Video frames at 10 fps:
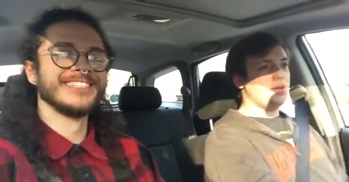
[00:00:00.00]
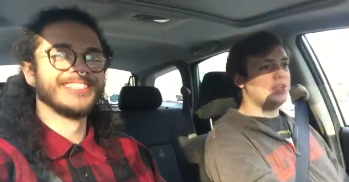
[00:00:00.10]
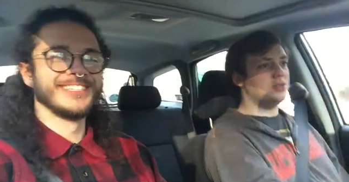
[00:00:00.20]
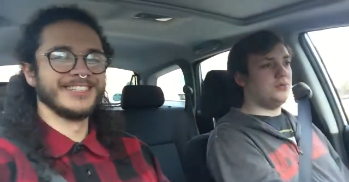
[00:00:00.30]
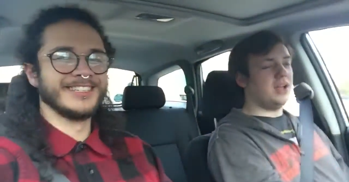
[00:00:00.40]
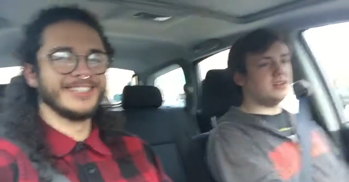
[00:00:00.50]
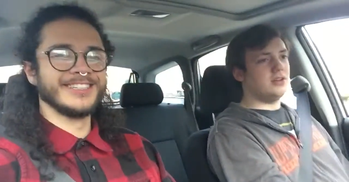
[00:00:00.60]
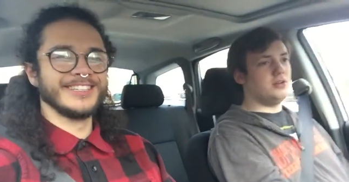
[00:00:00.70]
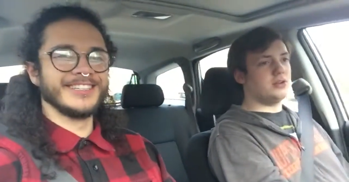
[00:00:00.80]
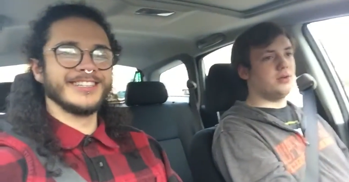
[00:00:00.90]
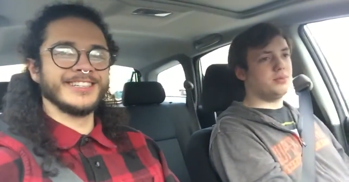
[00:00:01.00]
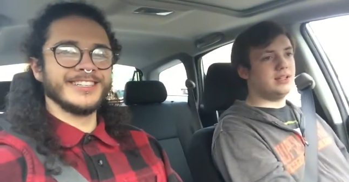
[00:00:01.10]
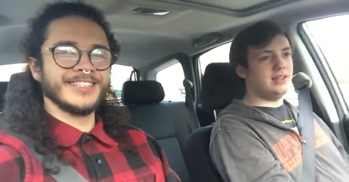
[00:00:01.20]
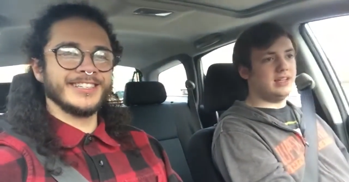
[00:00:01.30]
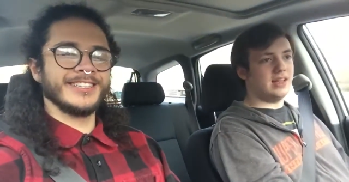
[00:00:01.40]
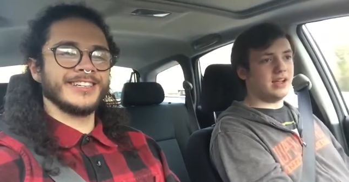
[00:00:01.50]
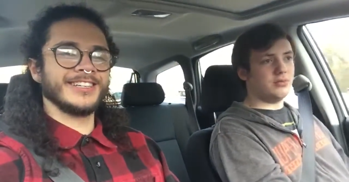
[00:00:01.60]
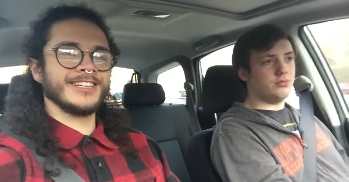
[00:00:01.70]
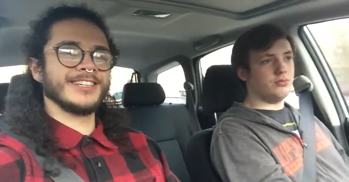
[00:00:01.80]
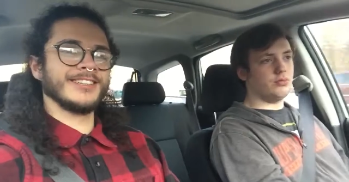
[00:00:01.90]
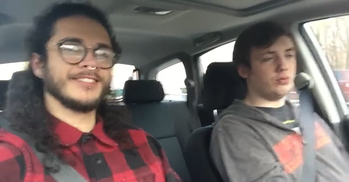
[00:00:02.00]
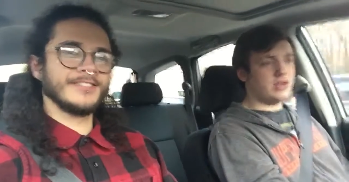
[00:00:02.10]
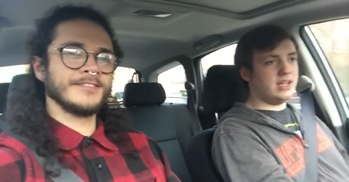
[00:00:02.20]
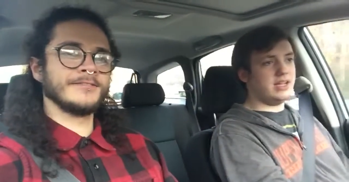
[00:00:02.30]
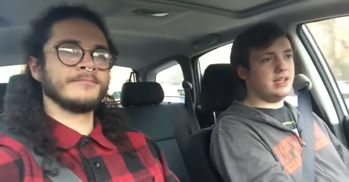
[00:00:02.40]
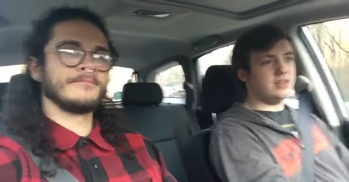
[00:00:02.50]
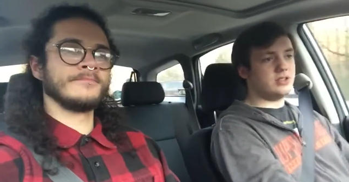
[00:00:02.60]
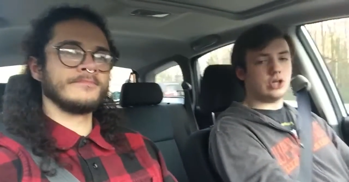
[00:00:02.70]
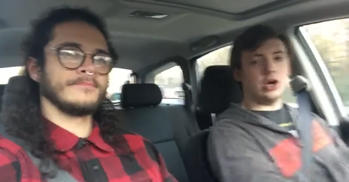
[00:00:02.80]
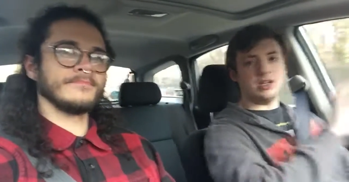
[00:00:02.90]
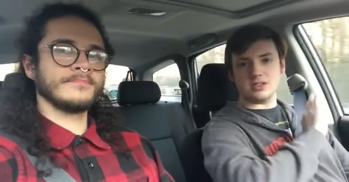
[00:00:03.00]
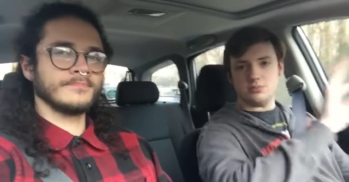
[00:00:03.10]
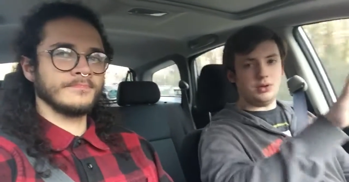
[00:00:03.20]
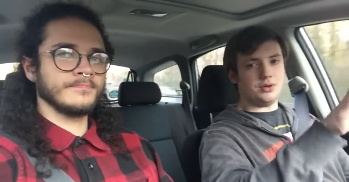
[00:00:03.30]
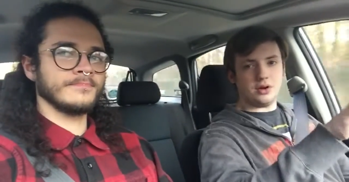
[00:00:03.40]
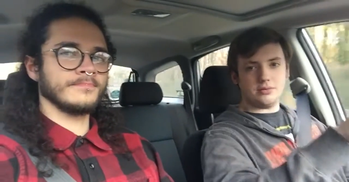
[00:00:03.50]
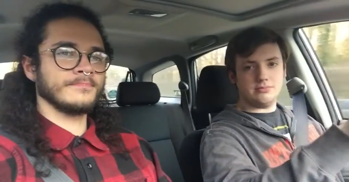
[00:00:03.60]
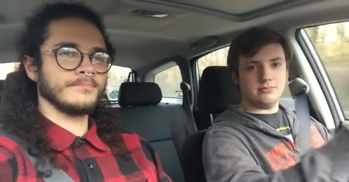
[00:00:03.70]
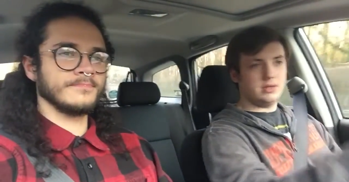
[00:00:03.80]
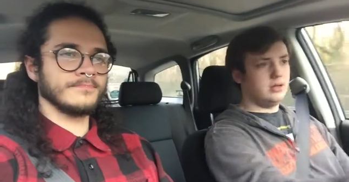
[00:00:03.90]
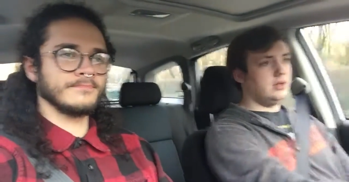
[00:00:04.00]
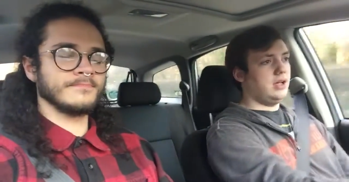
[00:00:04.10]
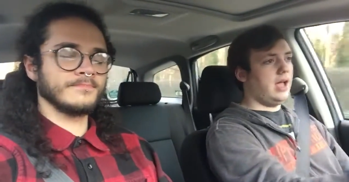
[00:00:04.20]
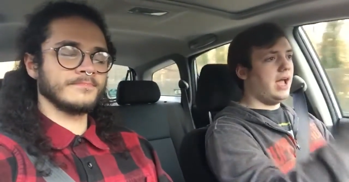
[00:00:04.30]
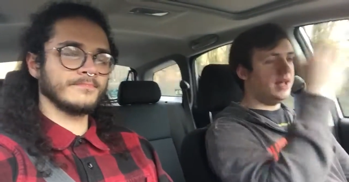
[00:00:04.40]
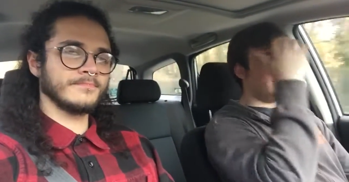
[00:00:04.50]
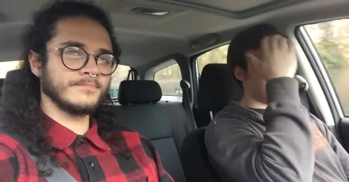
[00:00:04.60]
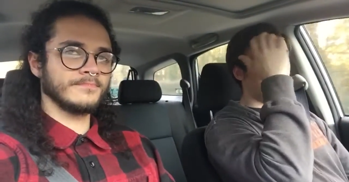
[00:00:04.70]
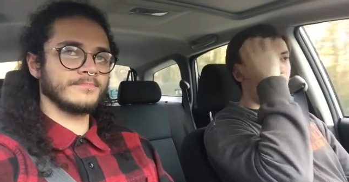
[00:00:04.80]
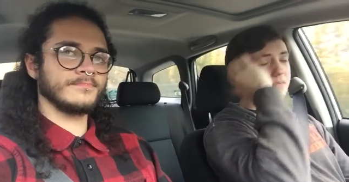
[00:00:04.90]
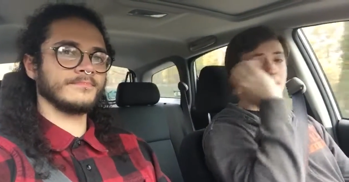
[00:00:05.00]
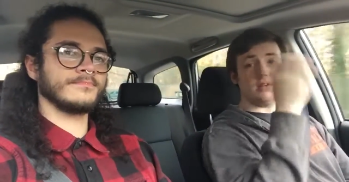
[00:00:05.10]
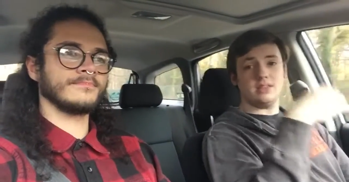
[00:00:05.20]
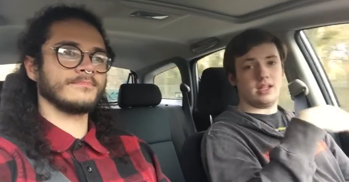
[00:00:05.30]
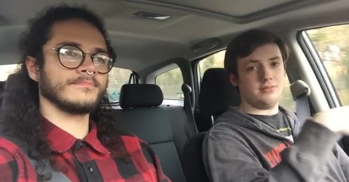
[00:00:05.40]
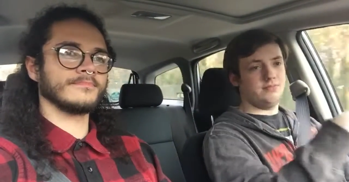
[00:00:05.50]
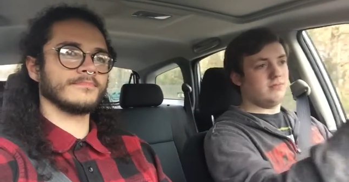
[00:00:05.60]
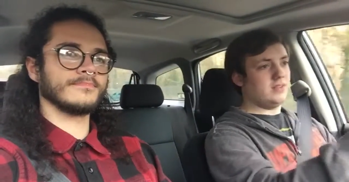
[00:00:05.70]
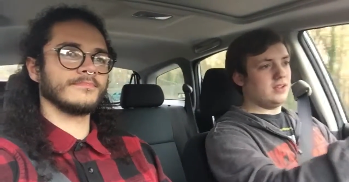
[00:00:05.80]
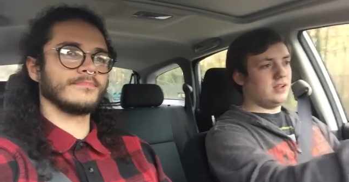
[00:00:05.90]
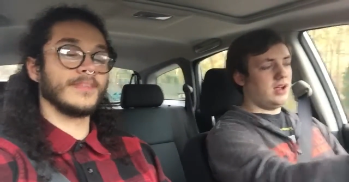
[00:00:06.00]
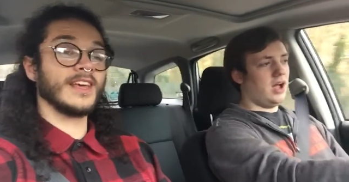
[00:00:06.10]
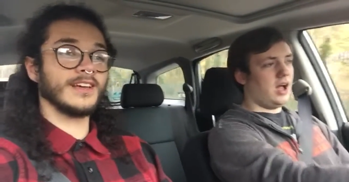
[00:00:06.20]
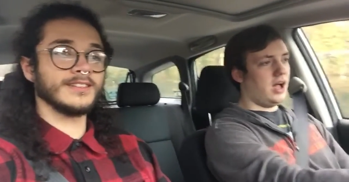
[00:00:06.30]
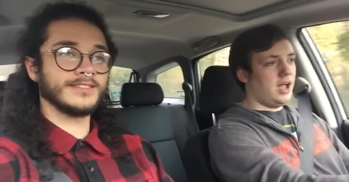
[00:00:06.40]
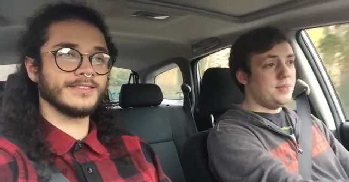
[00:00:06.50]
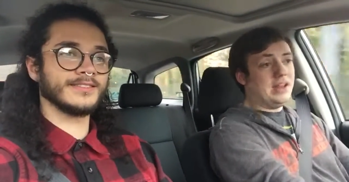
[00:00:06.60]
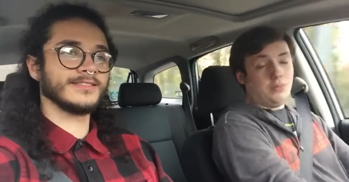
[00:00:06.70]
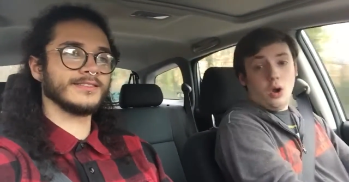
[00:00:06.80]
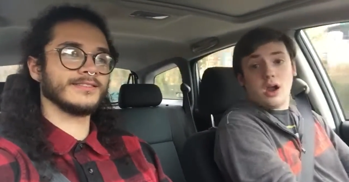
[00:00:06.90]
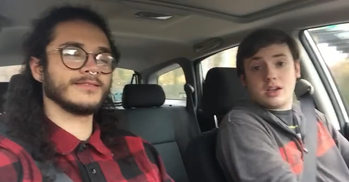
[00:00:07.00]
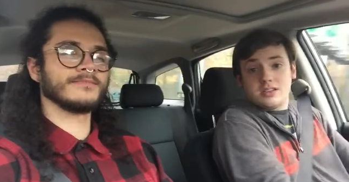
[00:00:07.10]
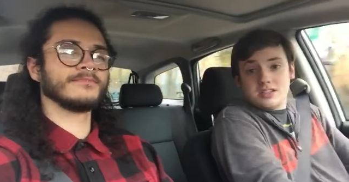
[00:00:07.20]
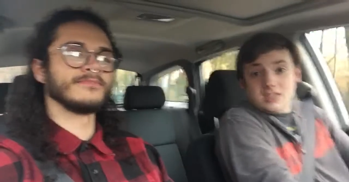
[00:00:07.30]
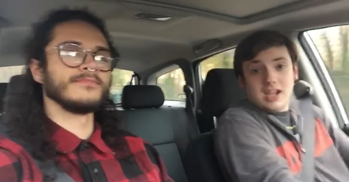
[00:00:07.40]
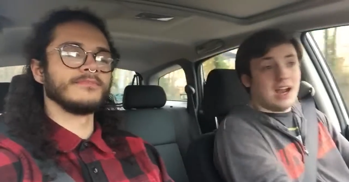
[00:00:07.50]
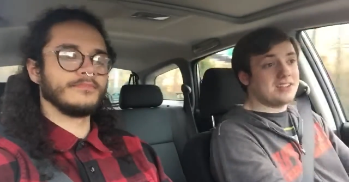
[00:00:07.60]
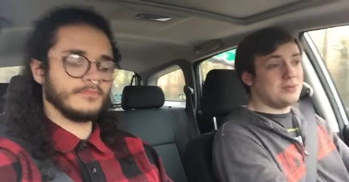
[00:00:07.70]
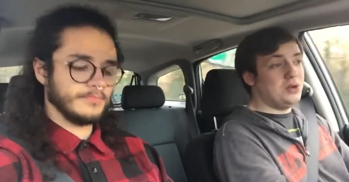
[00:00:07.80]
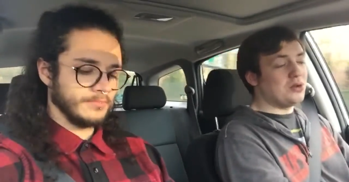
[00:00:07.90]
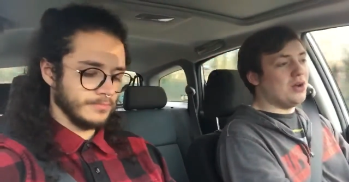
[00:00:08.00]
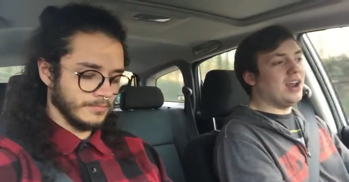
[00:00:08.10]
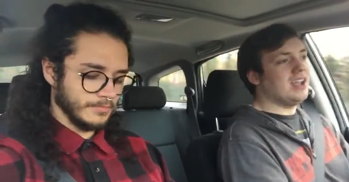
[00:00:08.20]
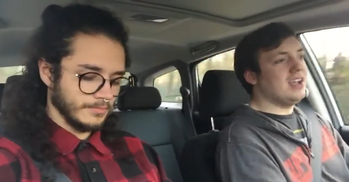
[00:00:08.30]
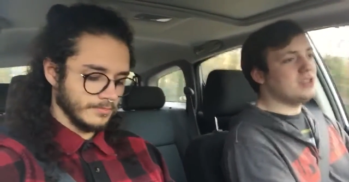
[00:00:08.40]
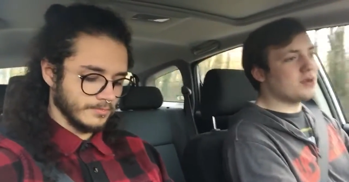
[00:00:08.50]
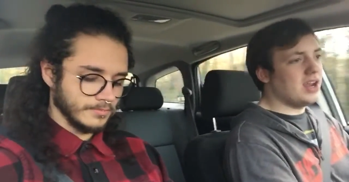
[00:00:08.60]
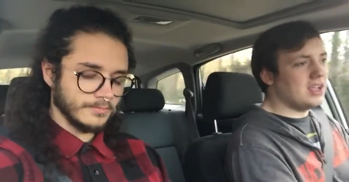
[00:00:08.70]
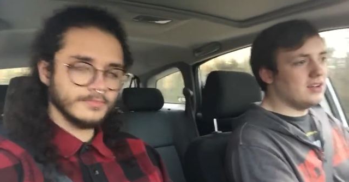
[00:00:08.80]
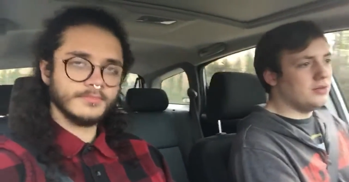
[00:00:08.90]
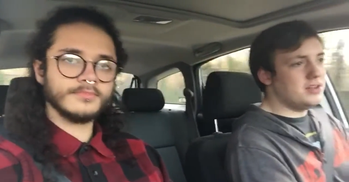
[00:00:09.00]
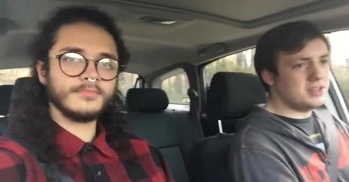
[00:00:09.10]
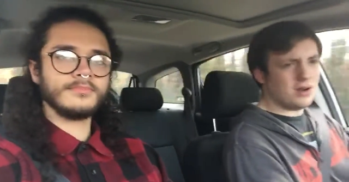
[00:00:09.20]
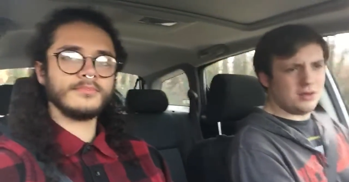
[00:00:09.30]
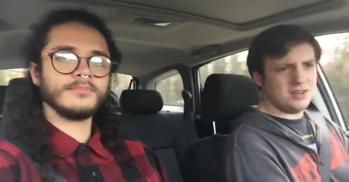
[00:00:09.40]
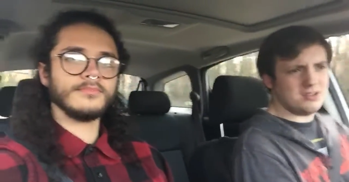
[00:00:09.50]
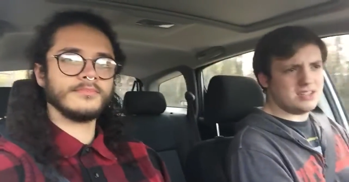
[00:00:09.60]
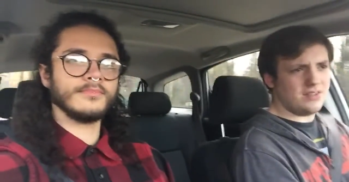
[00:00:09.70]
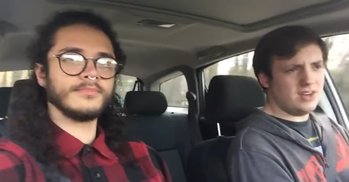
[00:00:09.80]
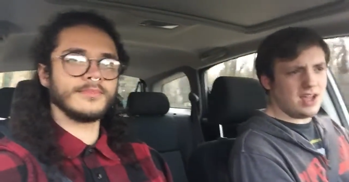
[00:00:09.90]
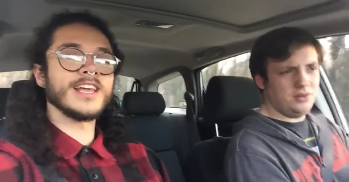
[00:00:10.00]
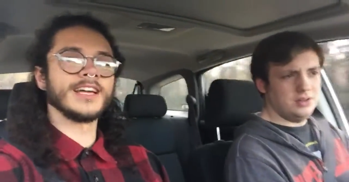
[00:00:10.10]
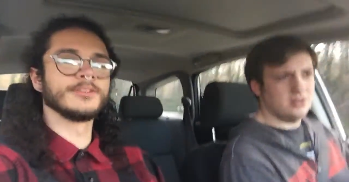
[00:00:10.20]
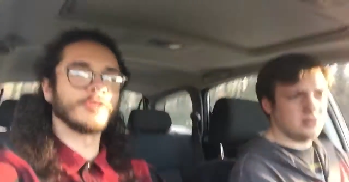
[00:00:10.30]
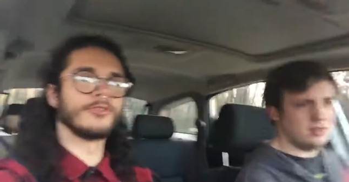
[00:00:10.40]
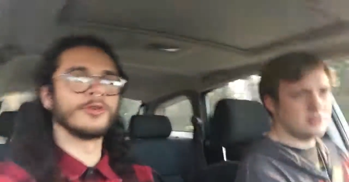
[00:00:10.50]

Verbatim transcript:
Speaker 1: we had to we had to completely like restart his computer and wipe everything. Yeah. Uh, I mean, it worked. It got his computer running. He's running. Was he running Windows 7 now? Yeah, he's running